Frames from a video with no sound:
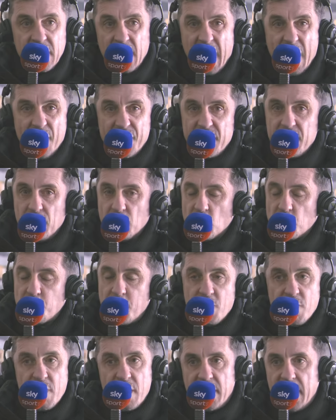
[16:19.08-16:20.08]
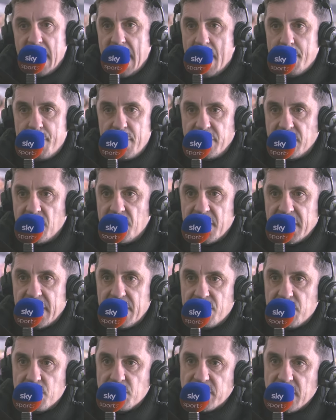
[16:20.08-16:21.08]
I think they'll just be really happy that they
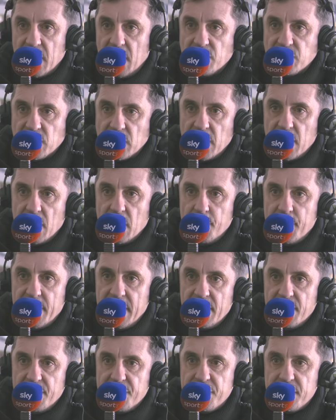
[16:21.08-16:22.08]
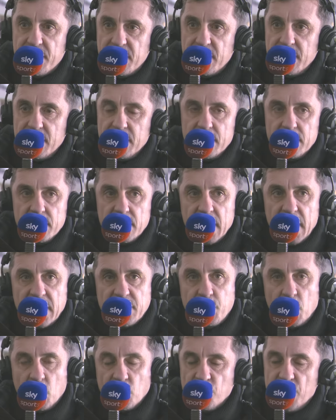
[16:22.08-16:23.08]
give themselves a little bit of, I
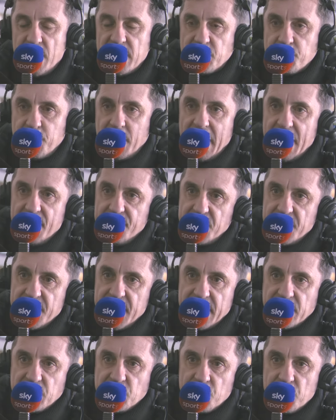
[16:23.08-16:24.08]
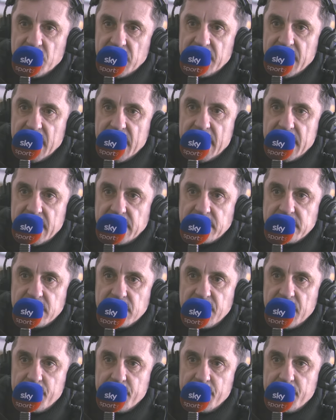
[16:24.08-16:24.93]
suppose, respite for the next 3 days.